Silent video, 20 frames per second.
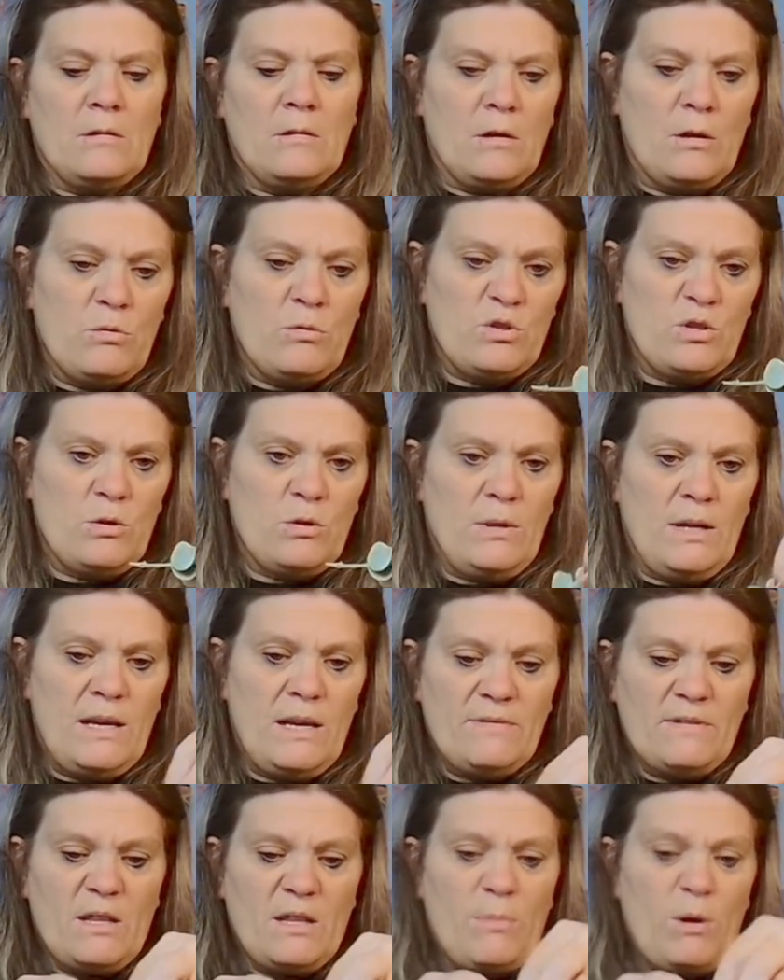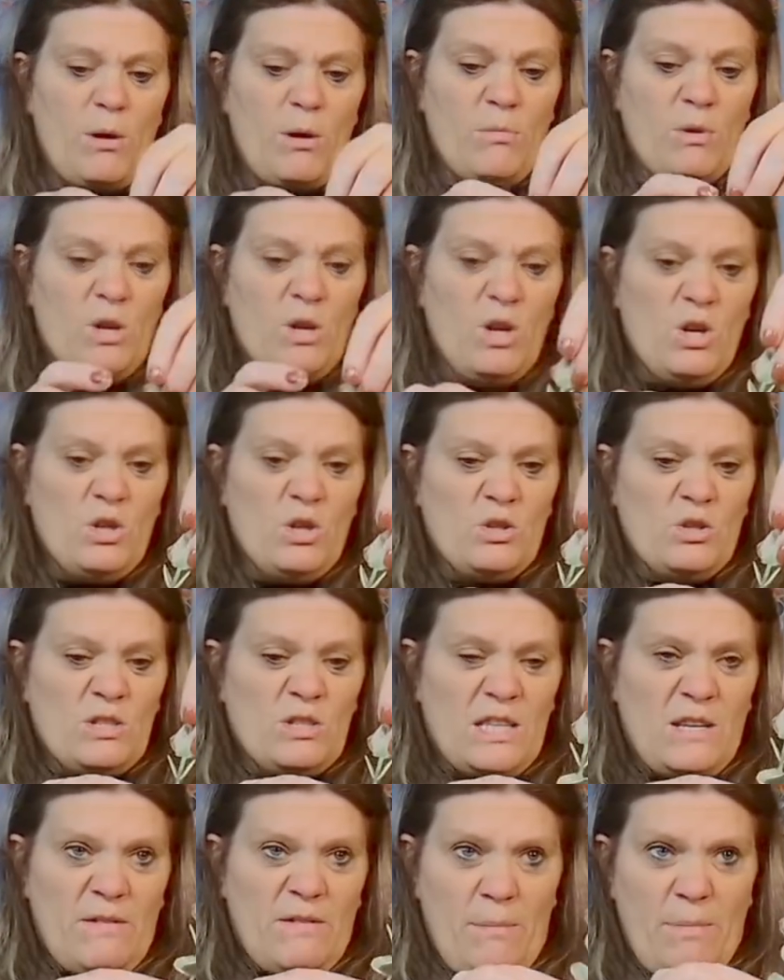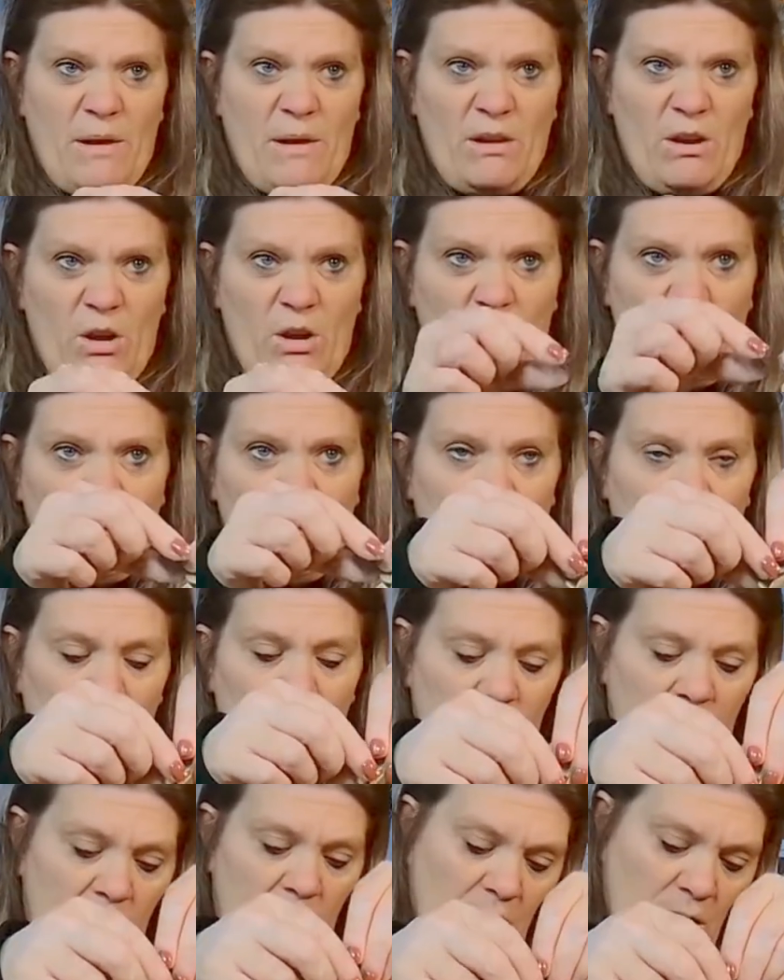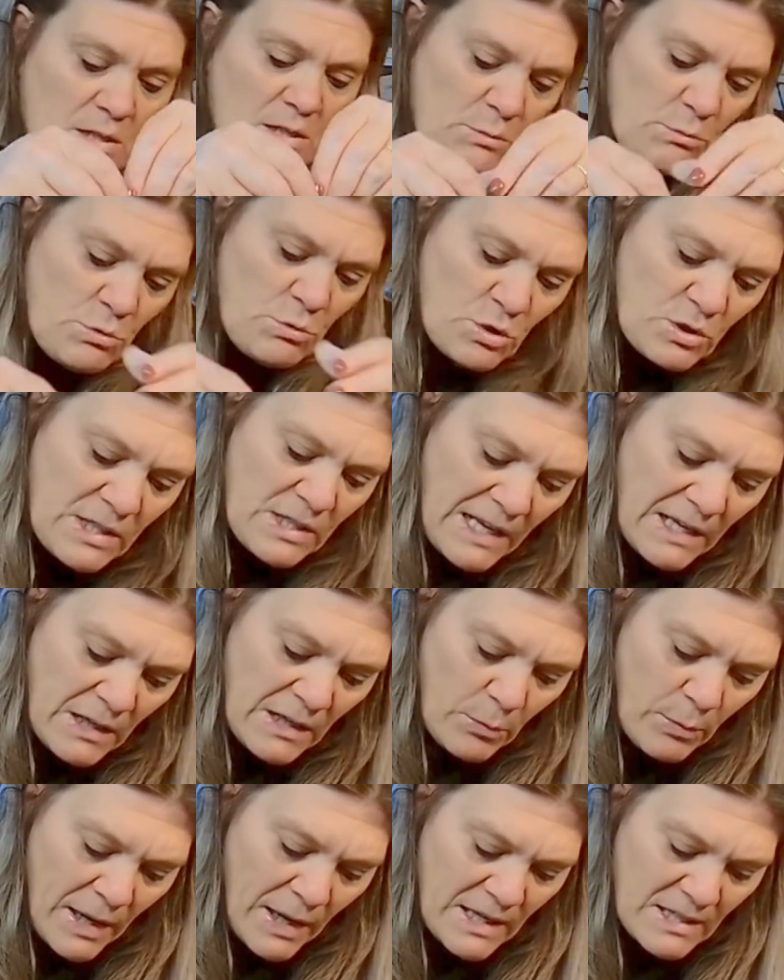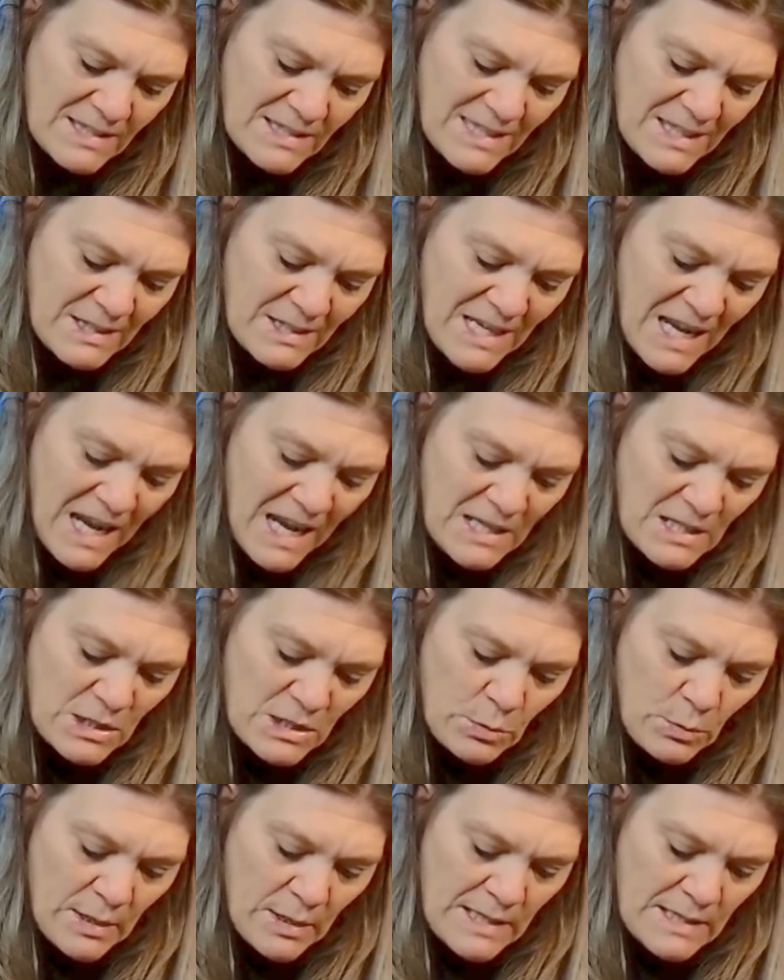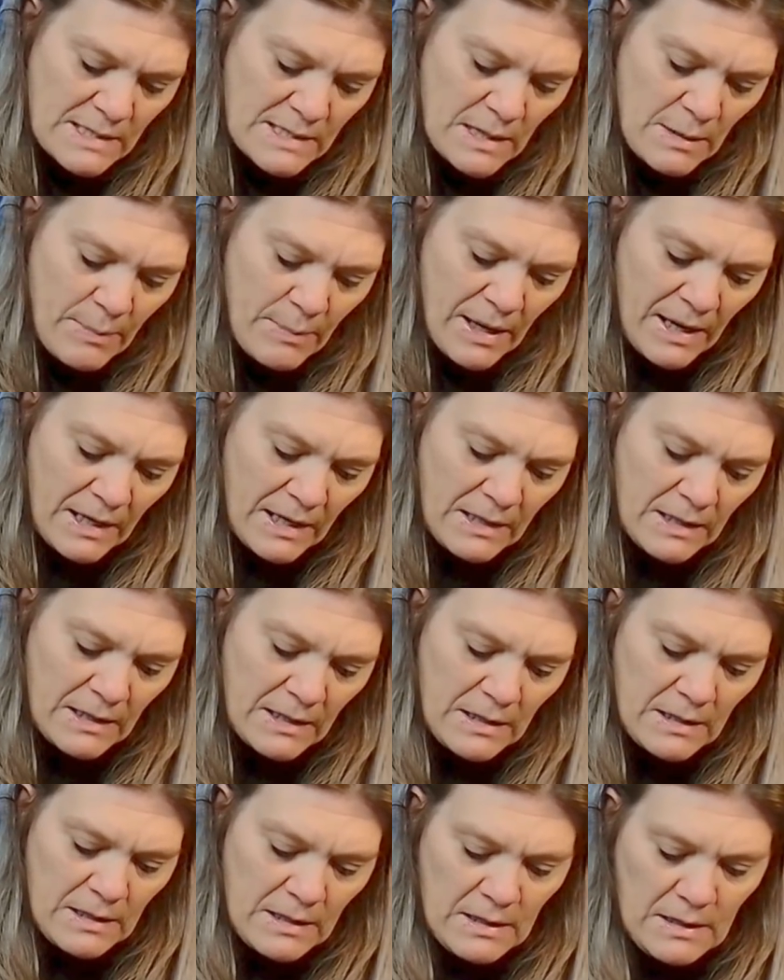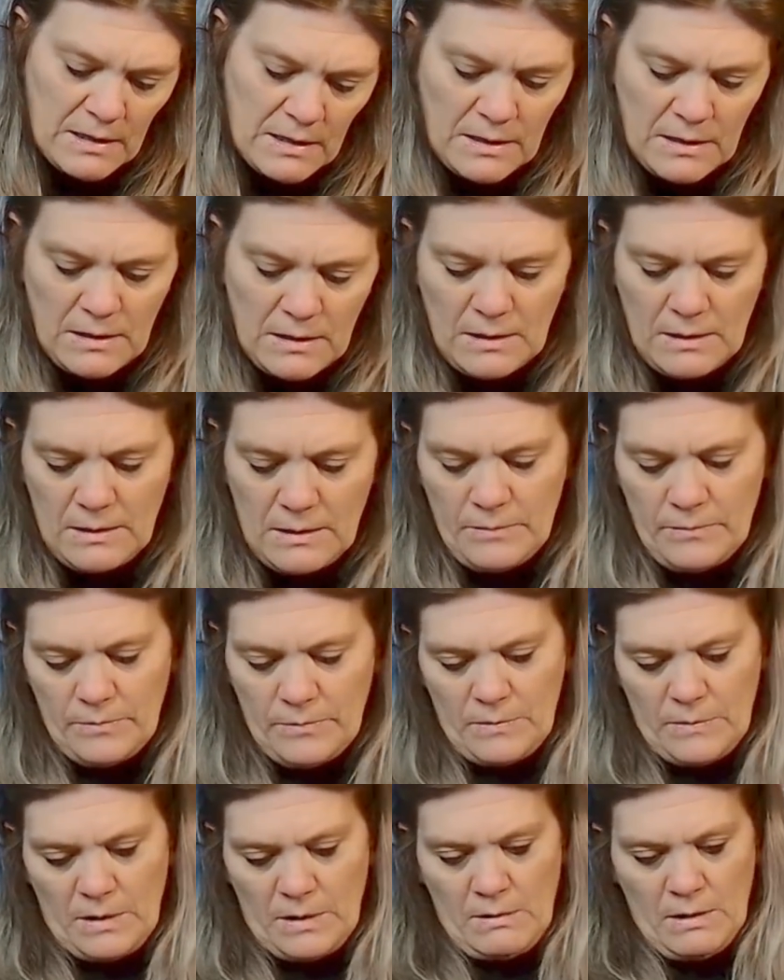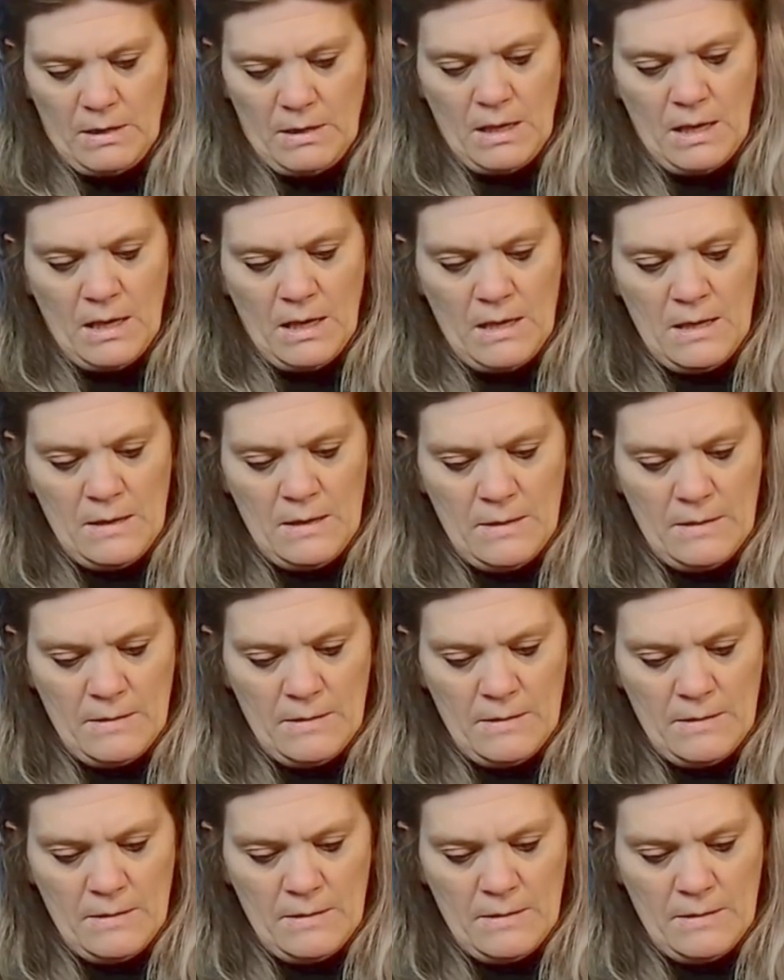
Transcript: those two leaves at the bottom, just to give it a bit longer there, because it was just getting in the way because it's a tight squeeze in the back. Okay.